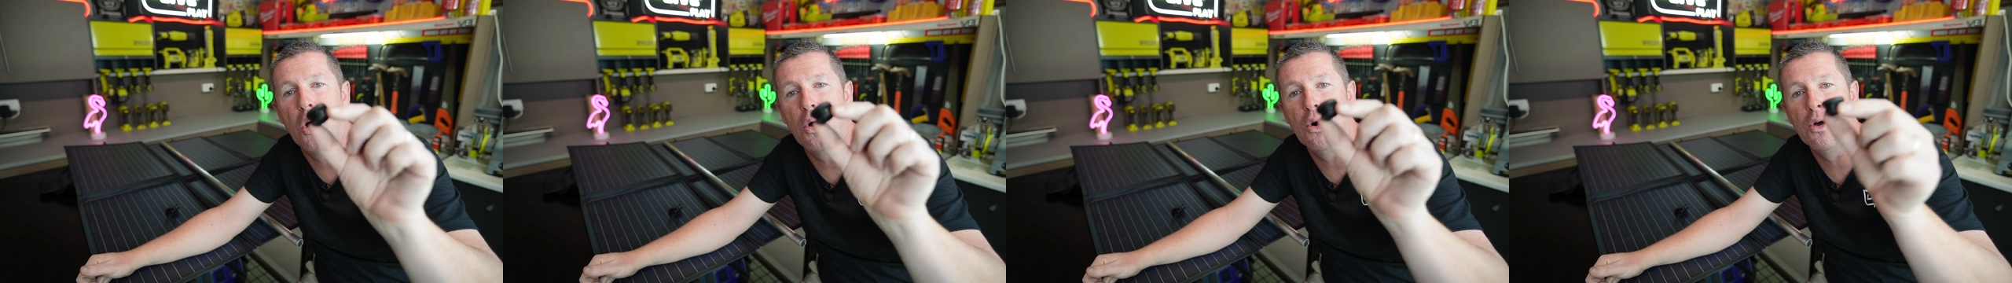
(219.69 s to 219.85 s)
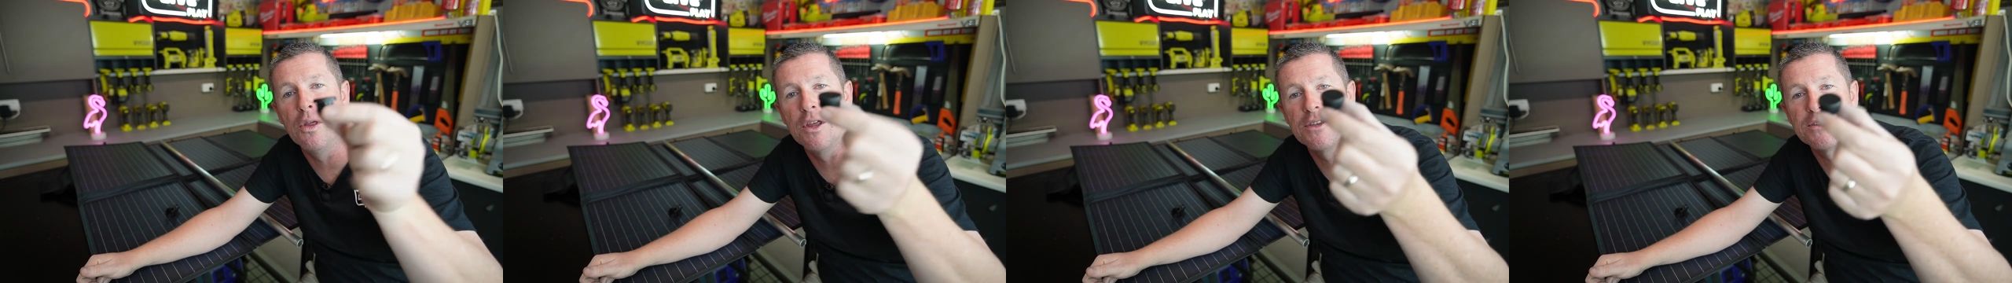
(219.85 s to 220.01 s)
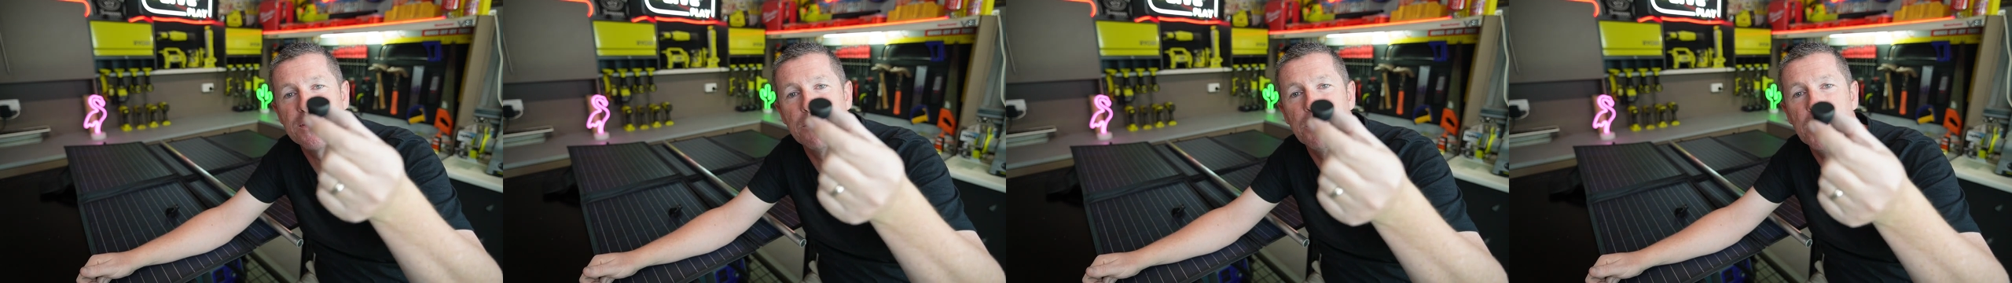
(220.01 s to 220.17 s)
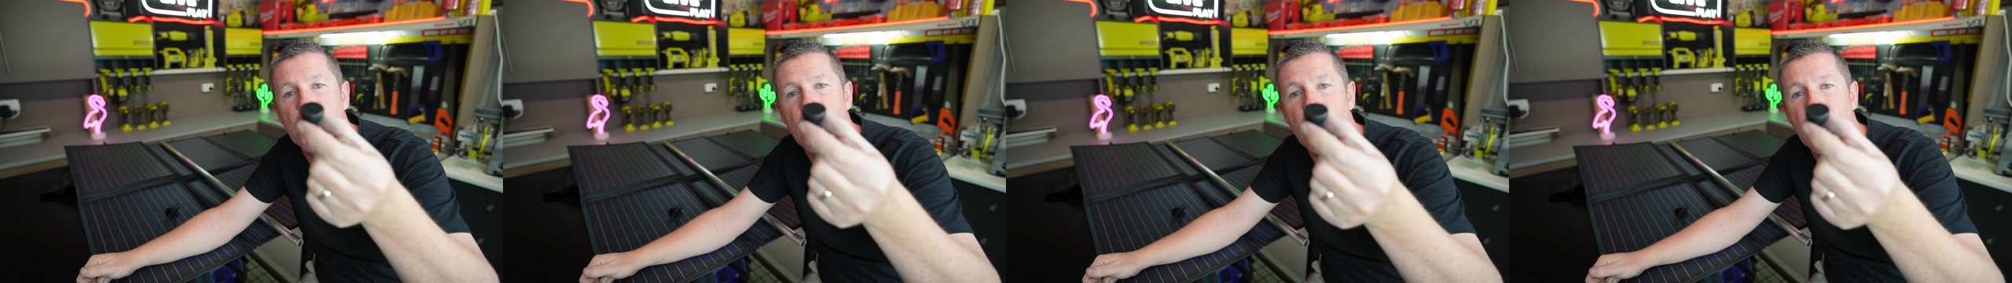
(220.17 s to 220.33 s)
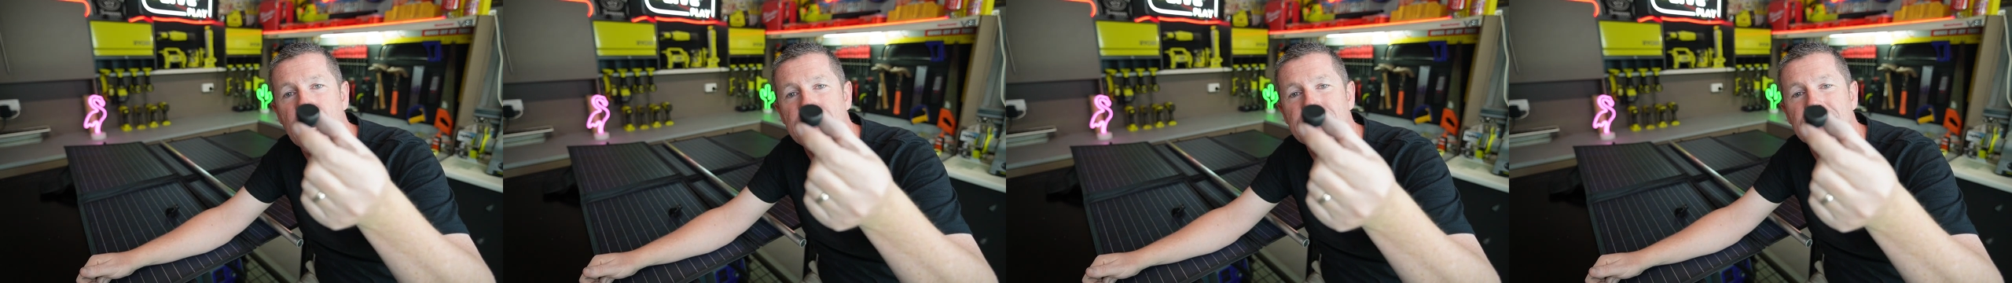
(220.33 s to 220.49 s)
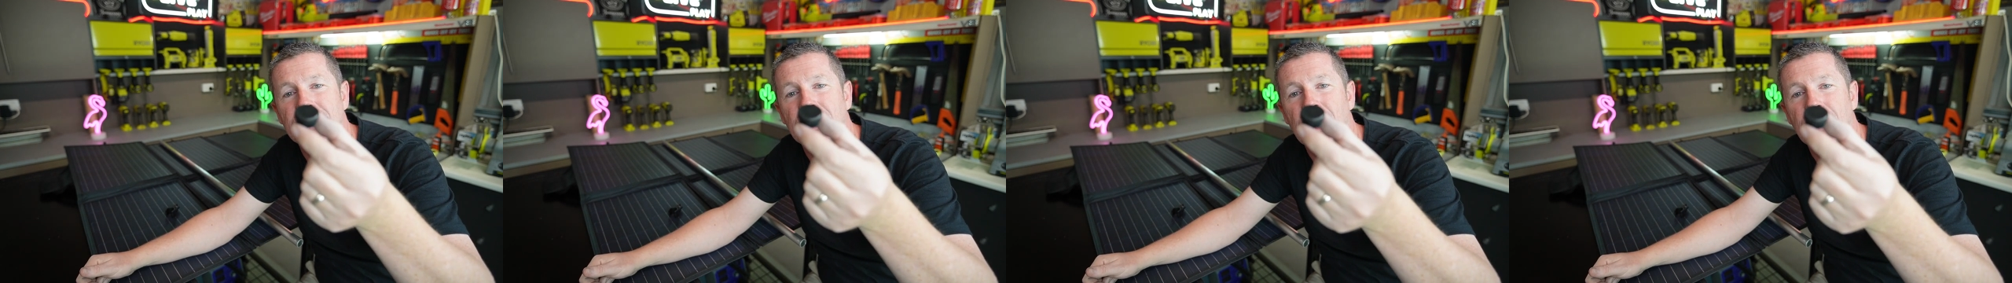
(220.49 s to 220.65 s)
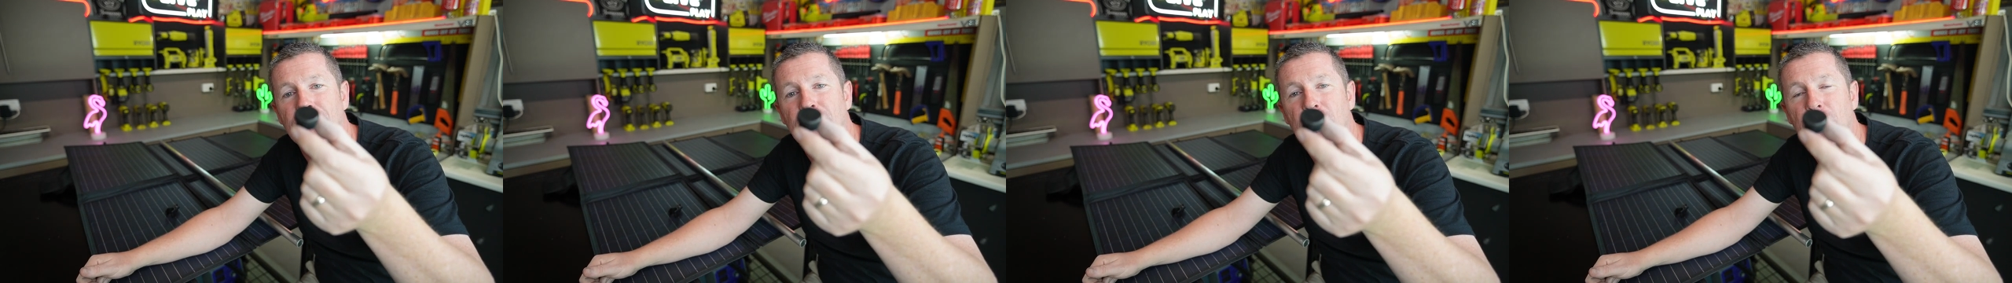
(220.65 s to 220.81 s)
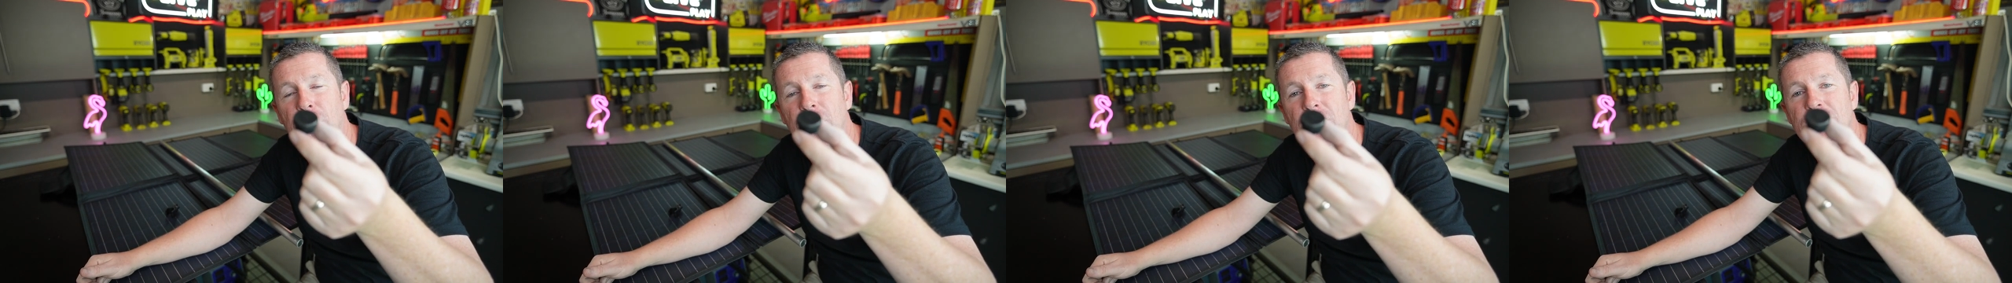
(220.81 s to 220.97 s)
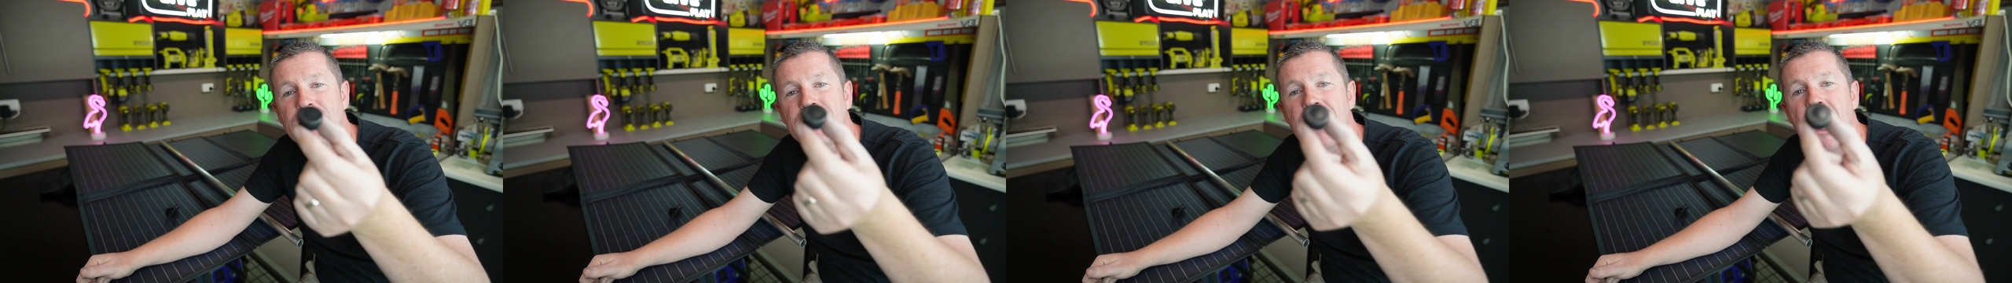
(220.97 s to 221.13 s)
all the suppliers that I've
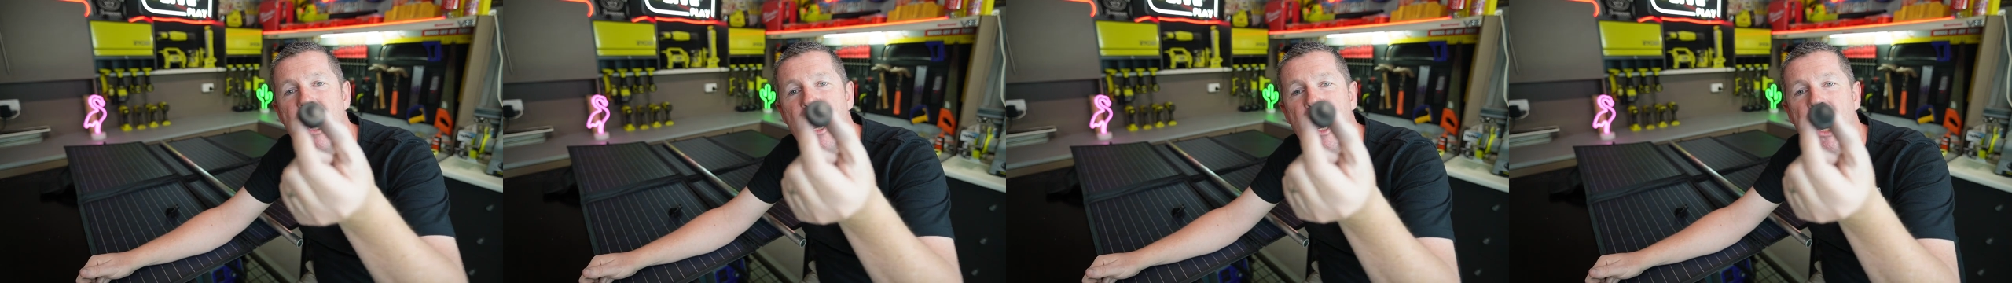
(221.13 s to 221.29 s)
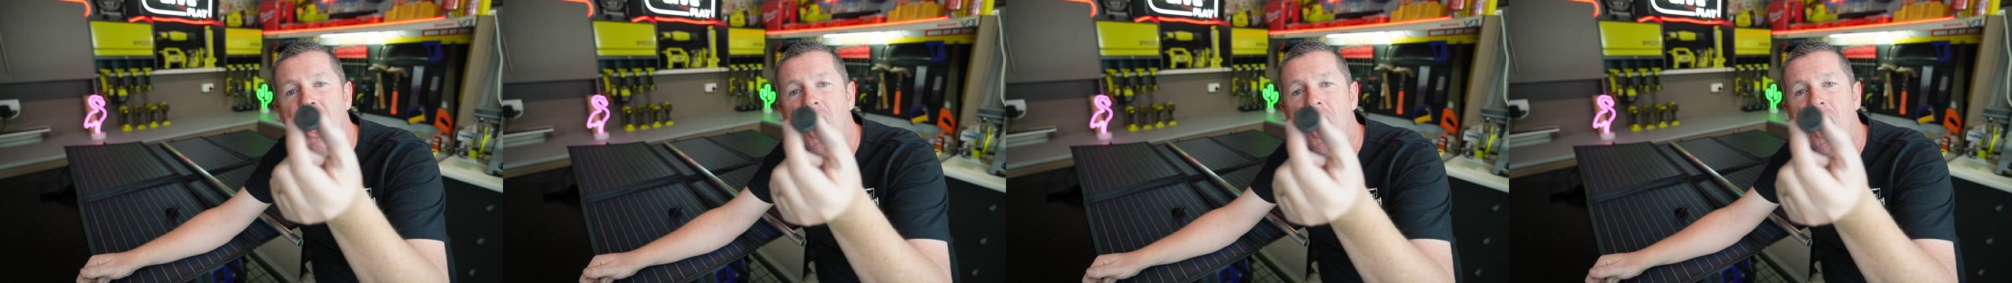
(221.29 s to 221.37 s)
used.